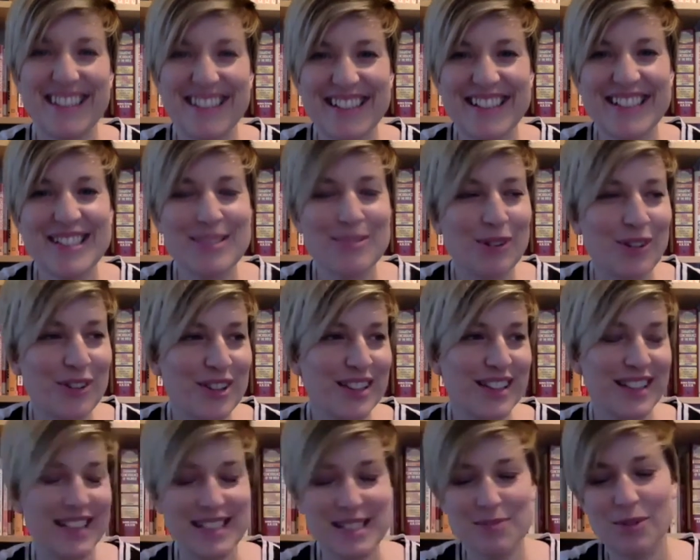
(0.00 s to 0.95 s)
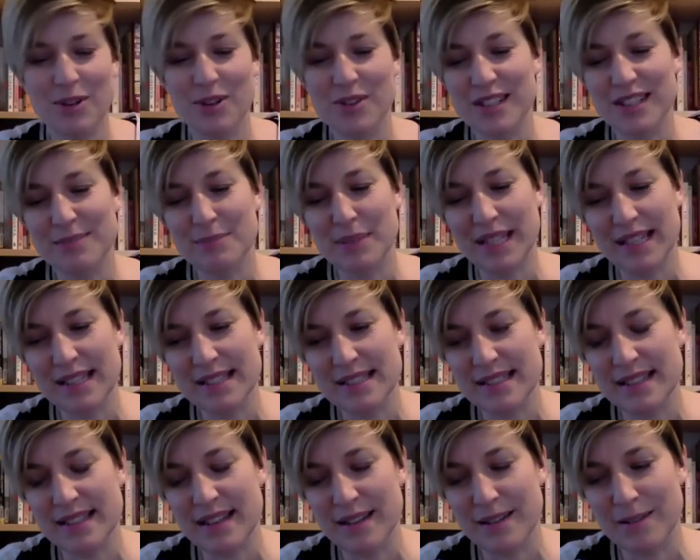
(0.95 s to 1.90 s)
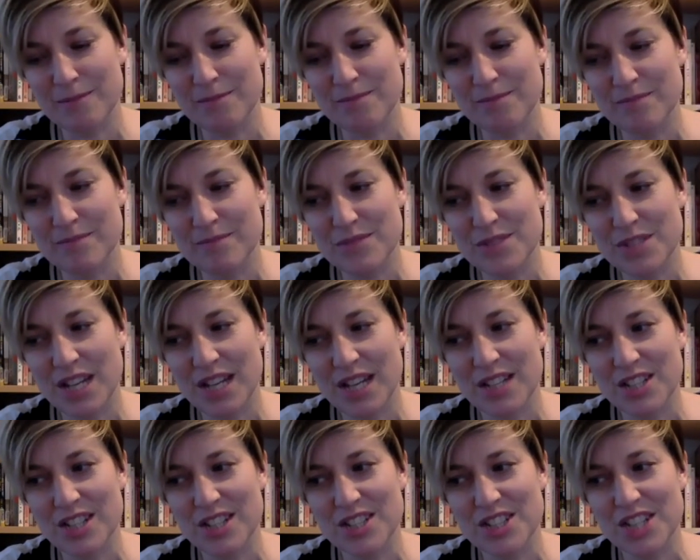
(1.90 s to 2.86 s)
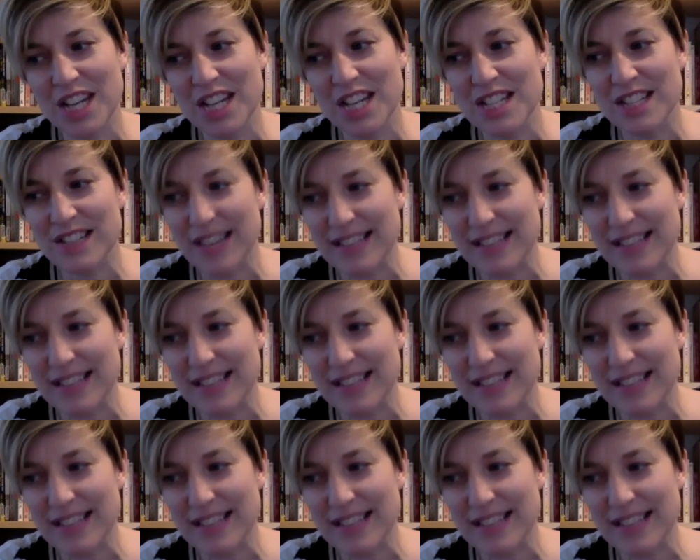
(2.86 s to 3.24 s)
It's worth it because changing